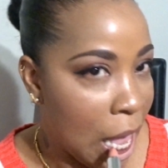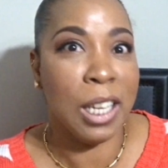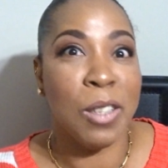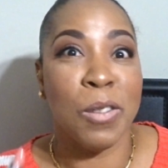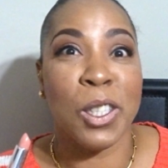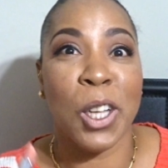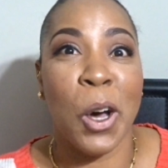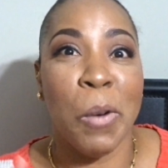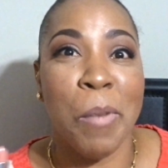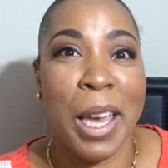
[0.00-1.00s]
It's
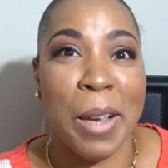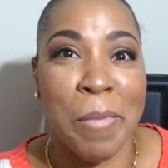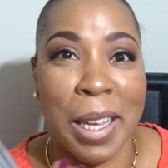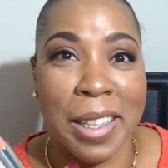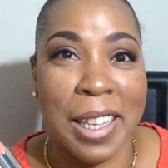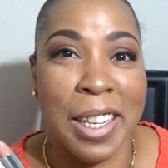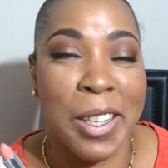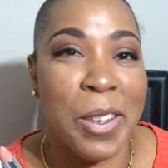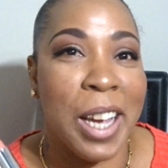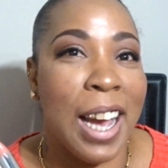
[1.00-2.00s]
so
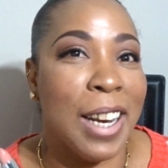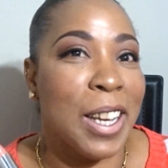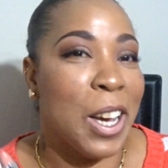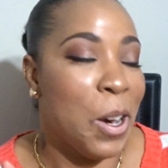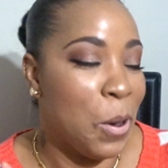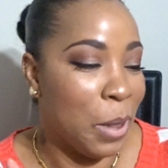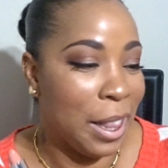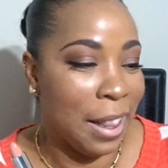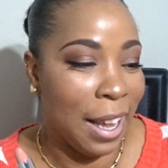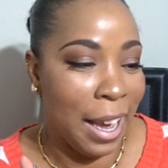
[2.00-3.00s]
pigmented, you gotta
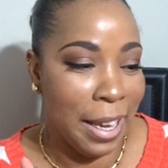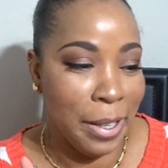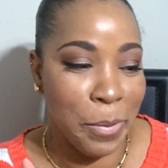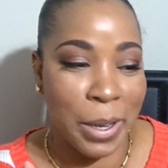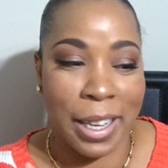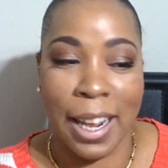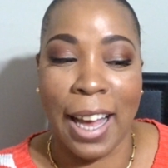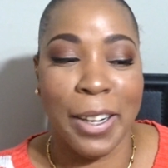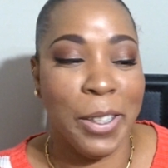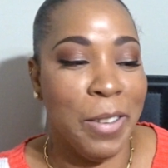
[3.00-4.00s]
go light with it.
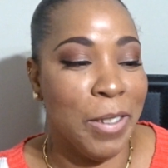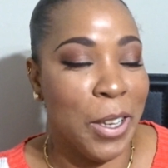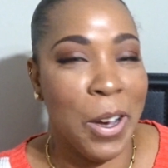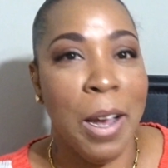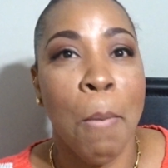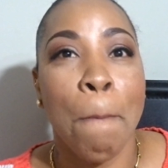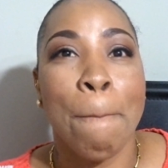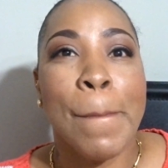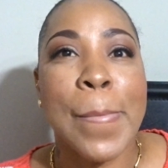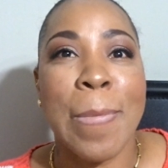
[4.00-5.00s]
I don't even know.
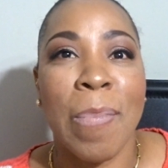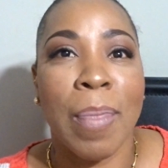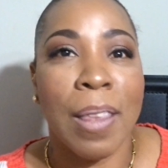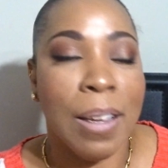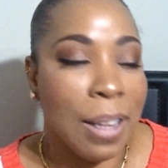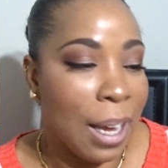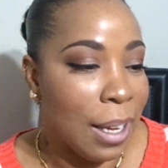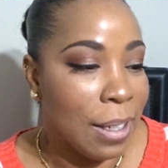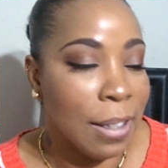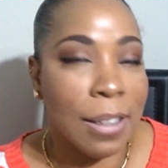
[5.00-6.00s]

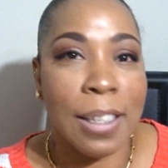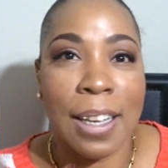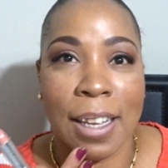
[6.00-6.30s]
Like, look at